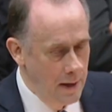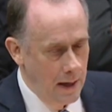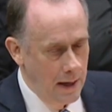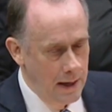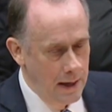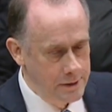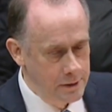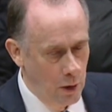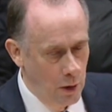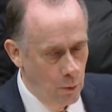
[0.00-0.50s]

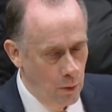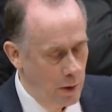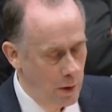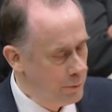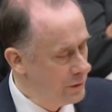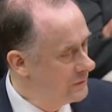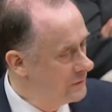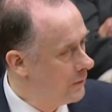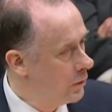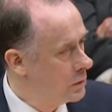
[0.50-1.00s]
It's not one
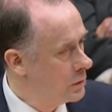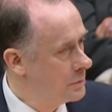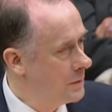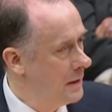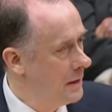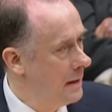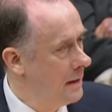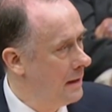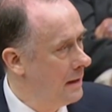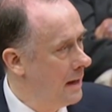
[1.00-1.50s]
which falls
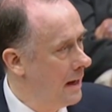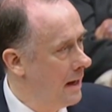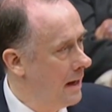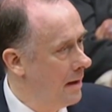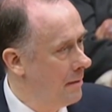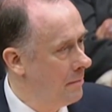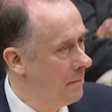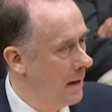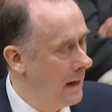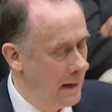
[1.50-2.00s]
within
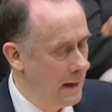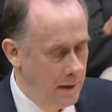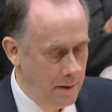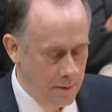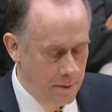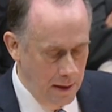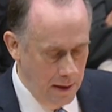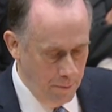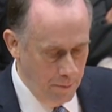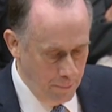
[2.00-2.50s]
my
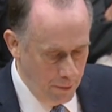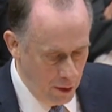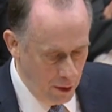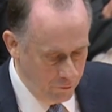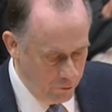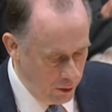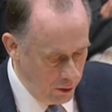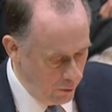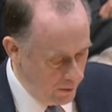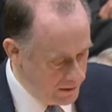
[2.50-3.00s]

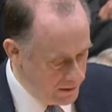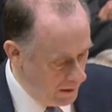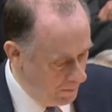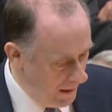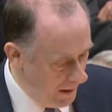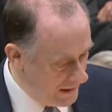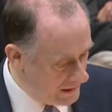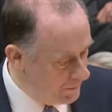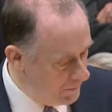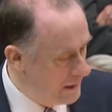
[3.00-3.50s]
purview as a
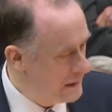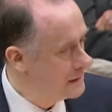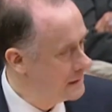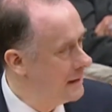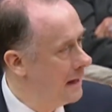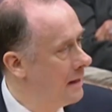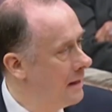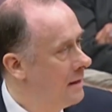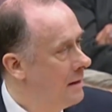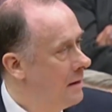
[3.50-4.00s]
Bays
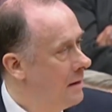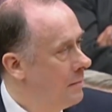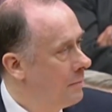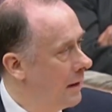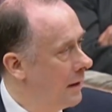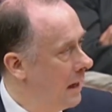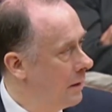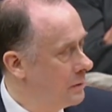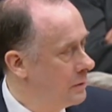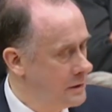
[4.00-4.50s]
Minister,
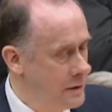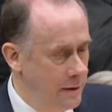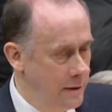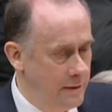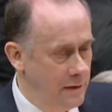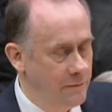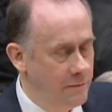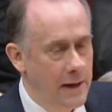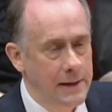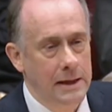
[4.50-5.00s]
but I will
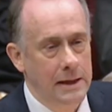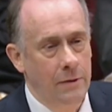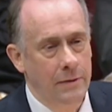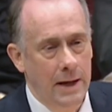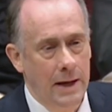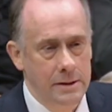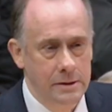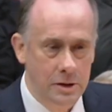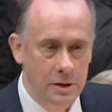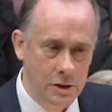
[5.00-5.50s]
certainly find out
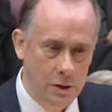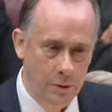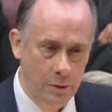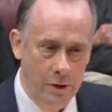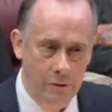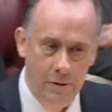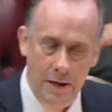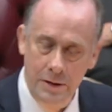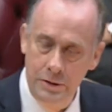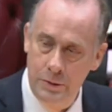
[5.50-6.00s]
the answer to her
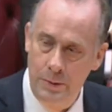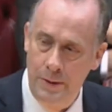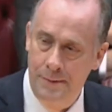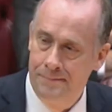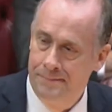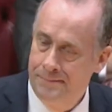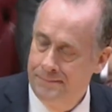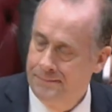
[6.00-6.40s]
and write to